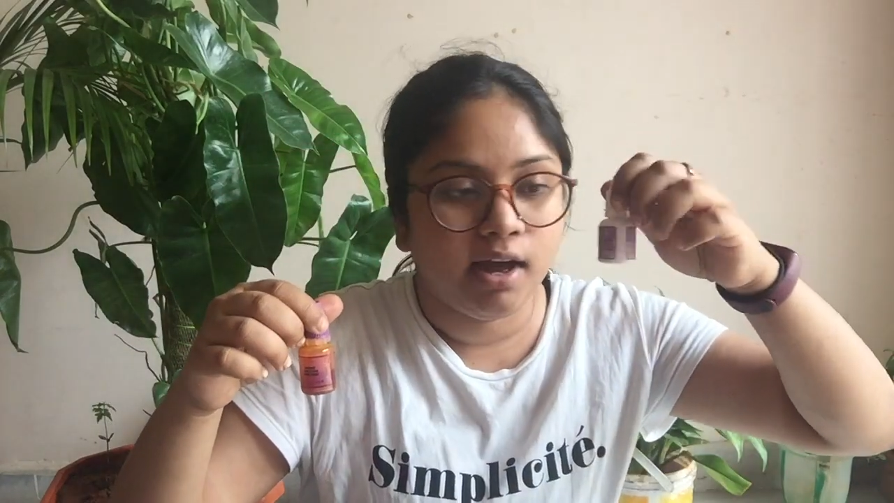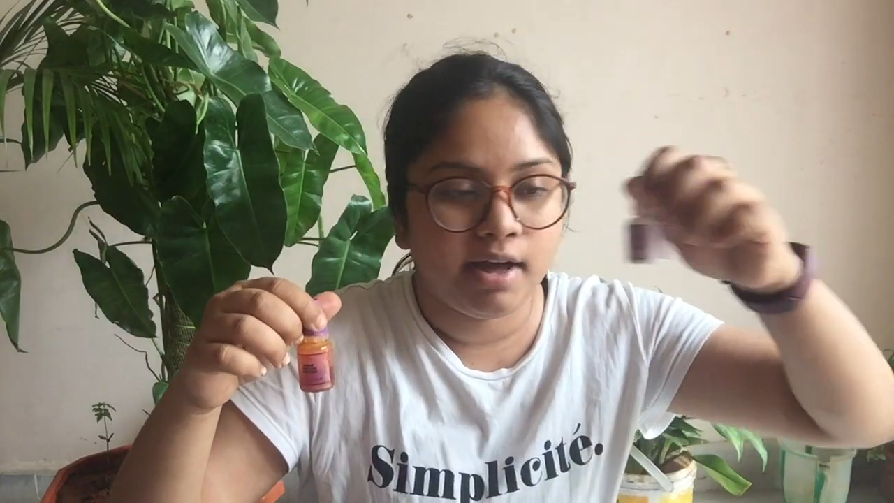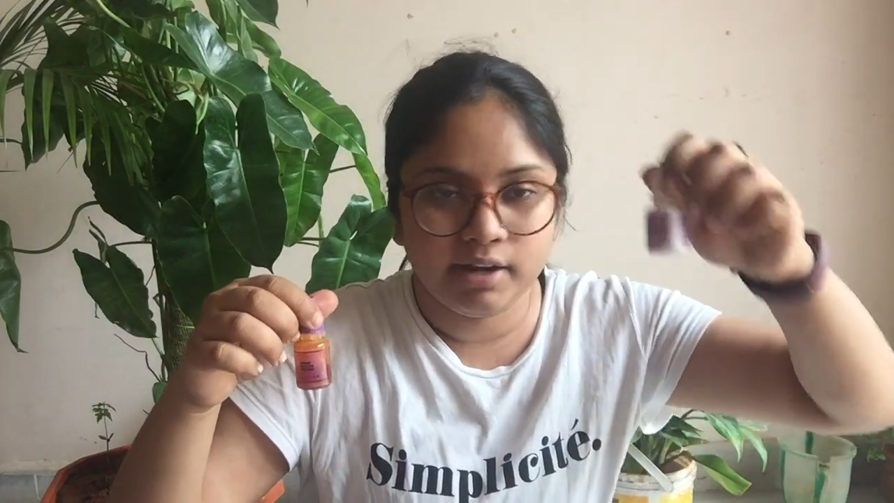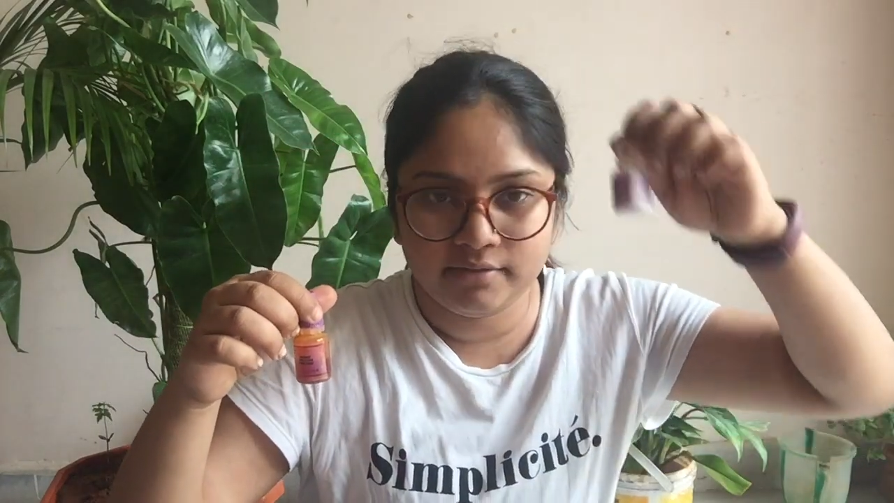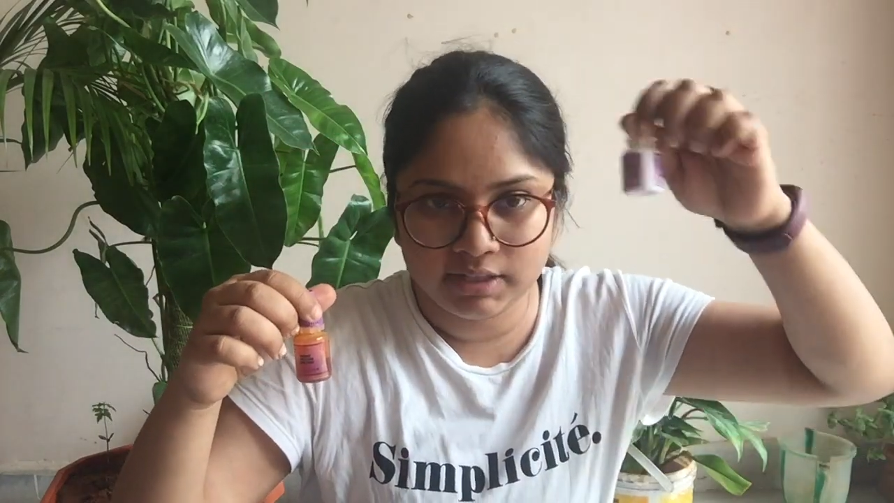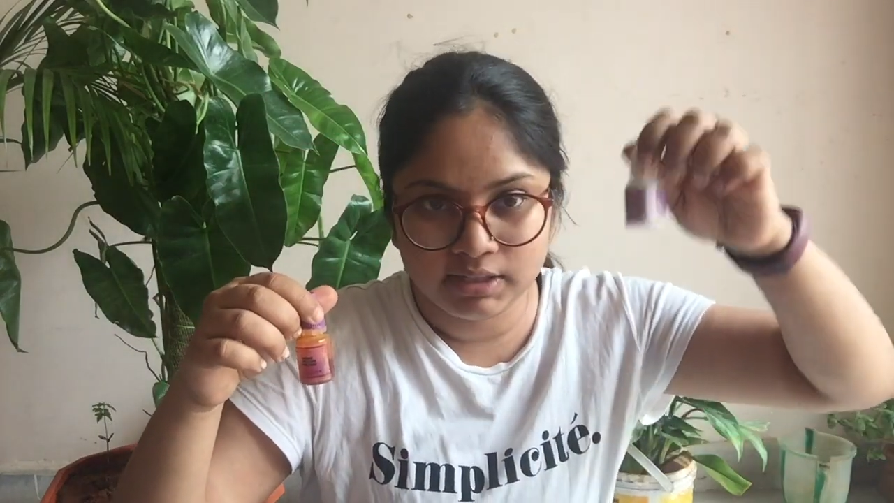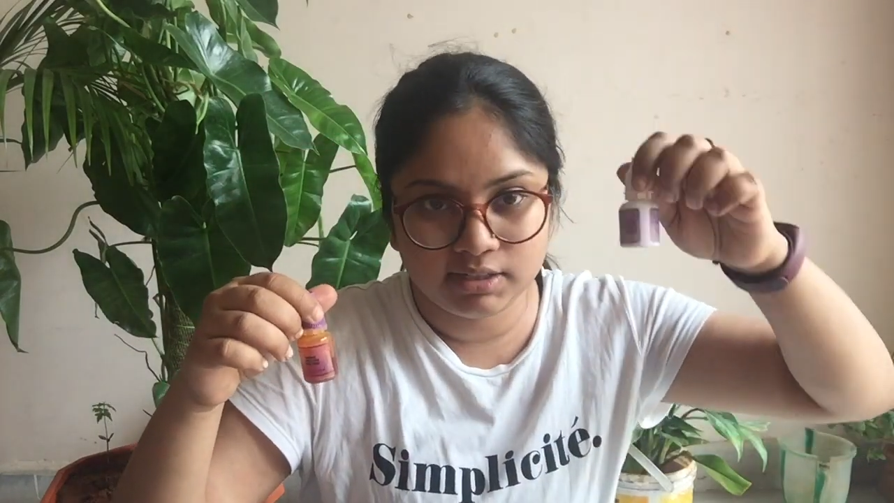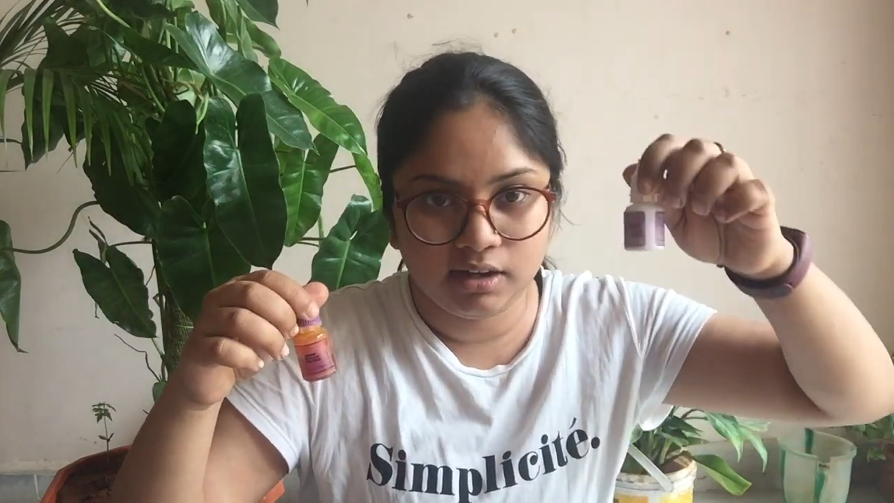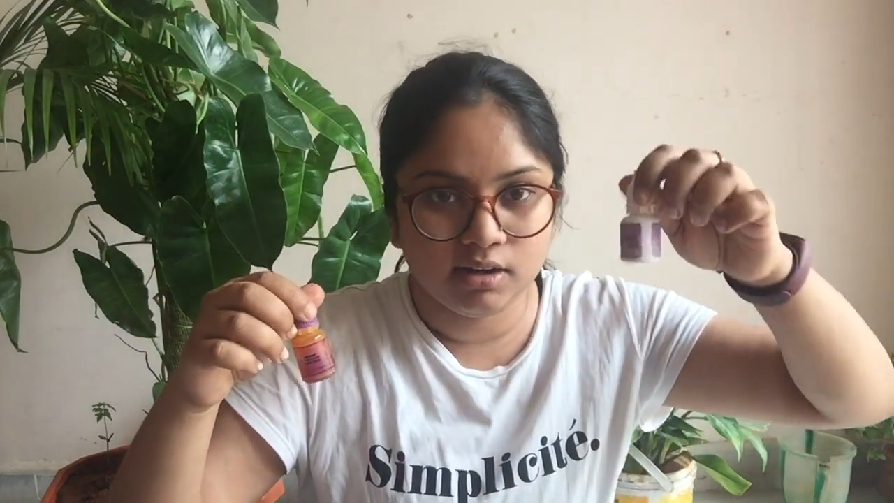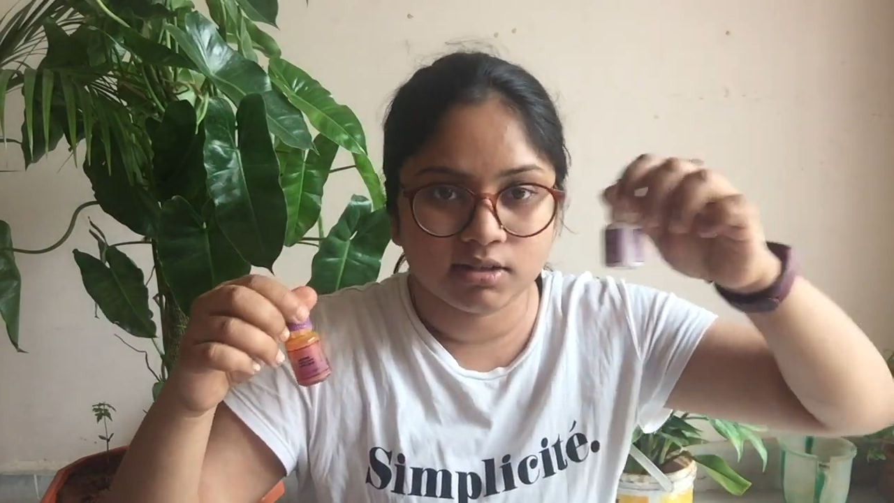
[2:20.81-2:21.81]
Arya
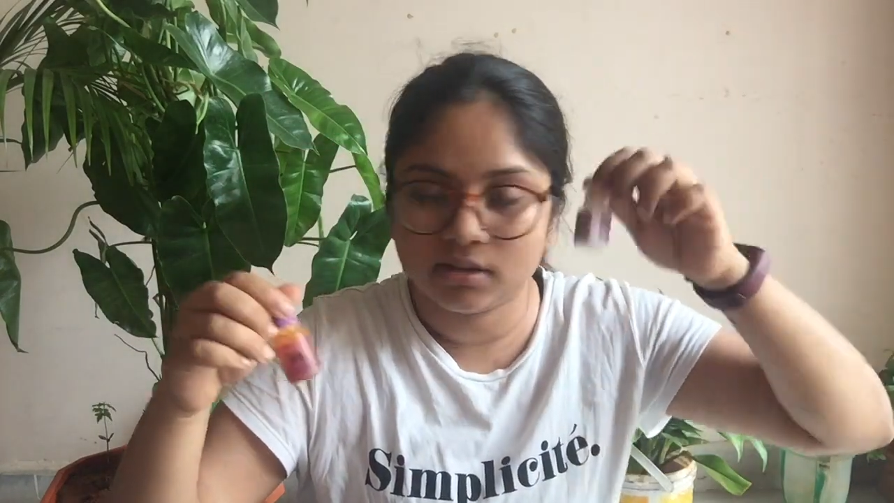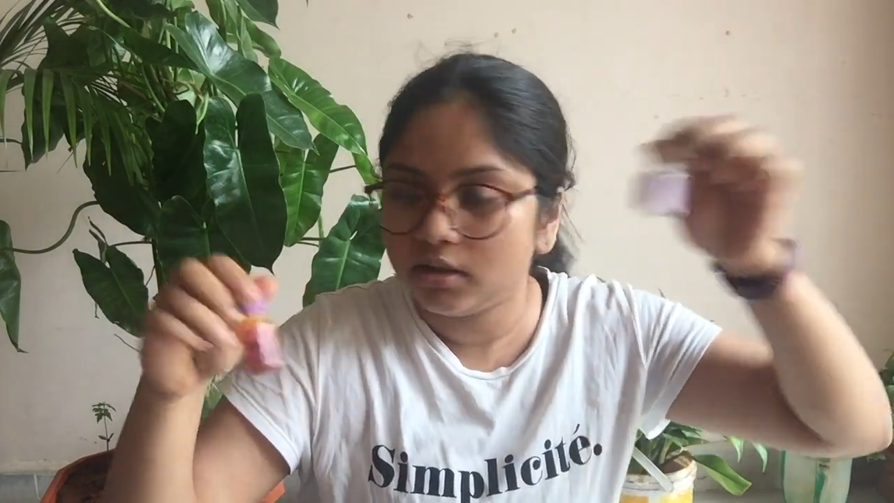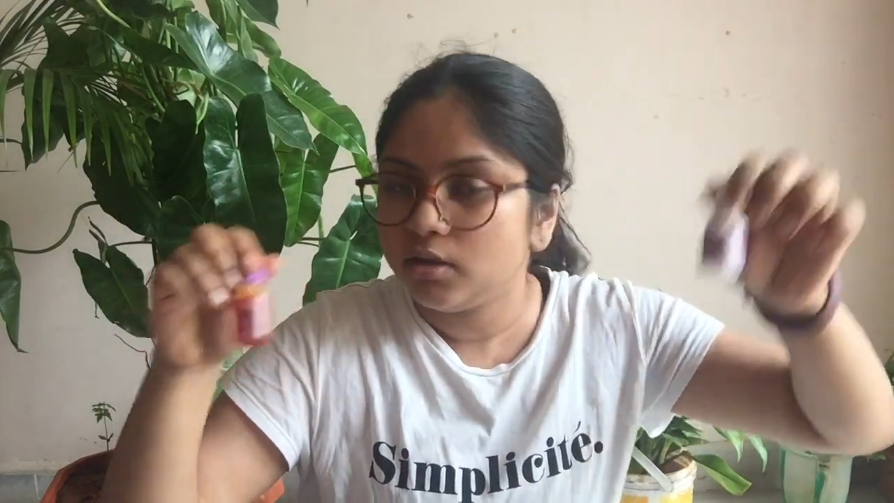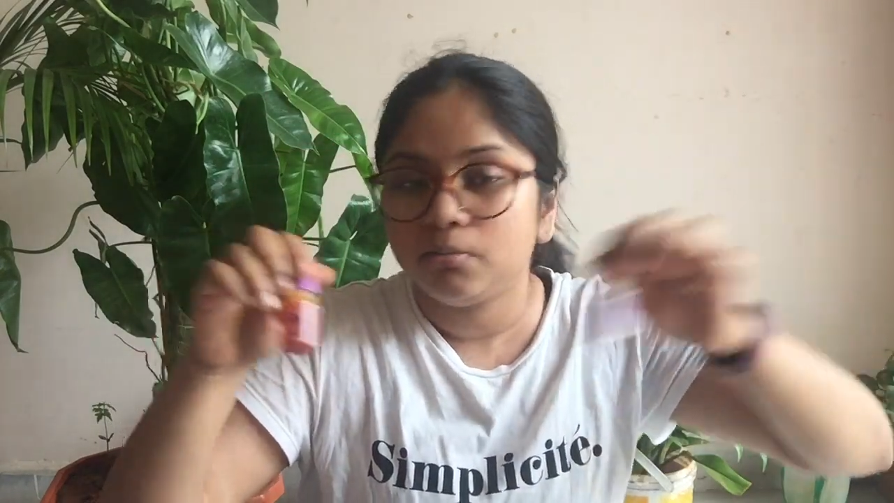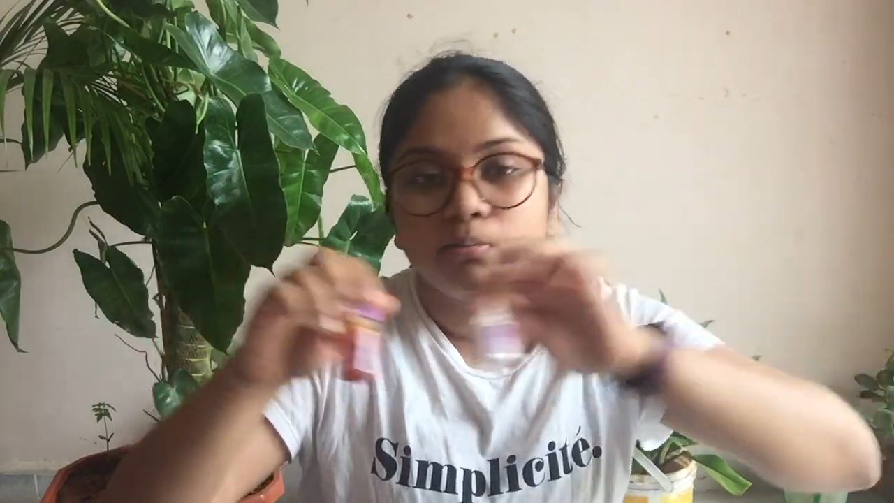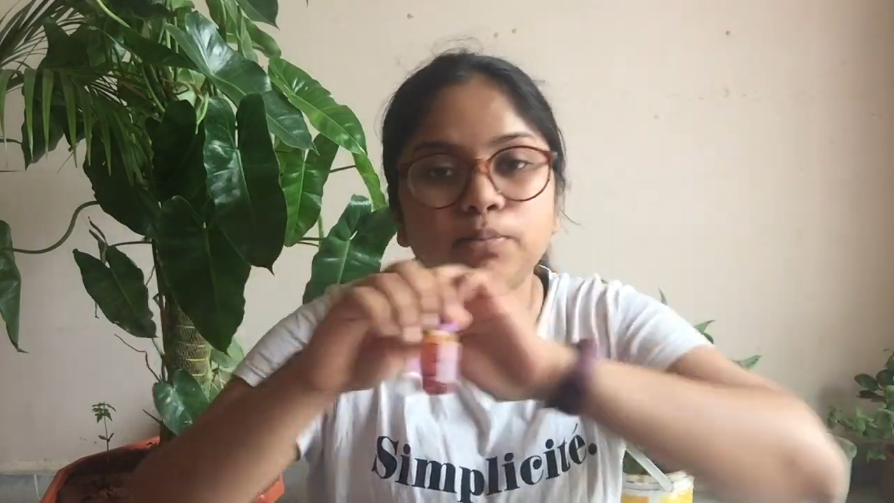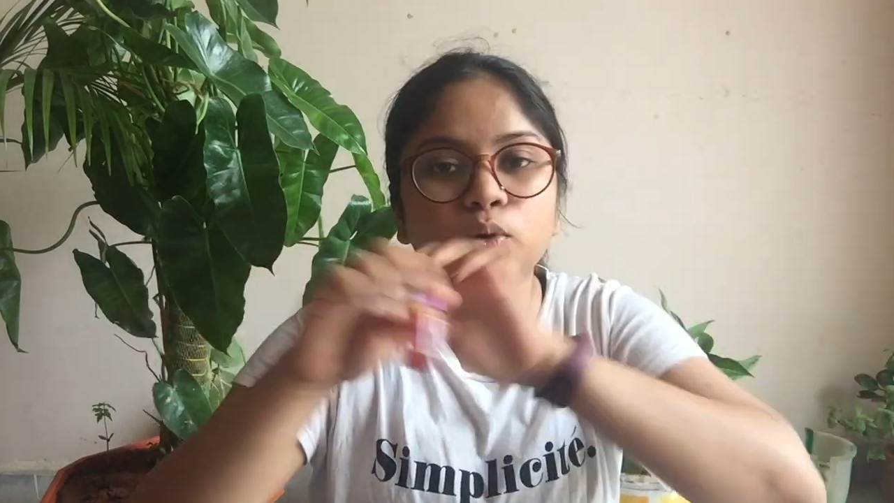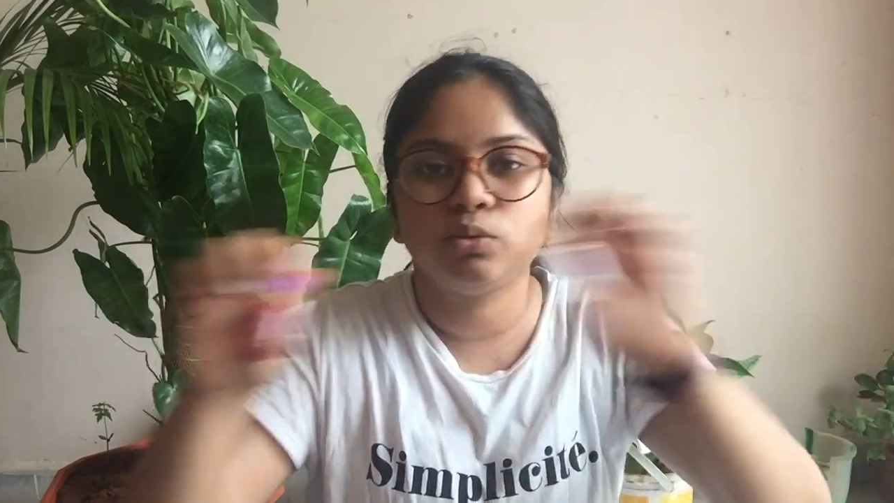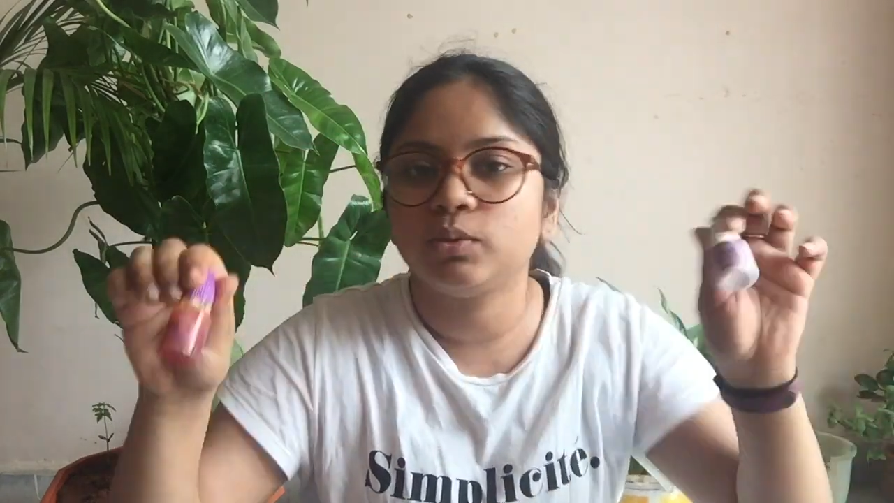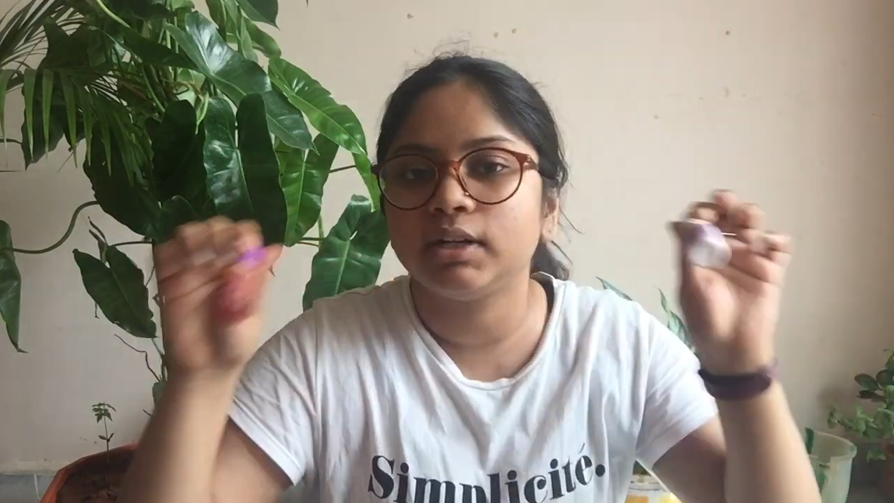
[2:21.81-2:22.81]
Vaidyasala's. Both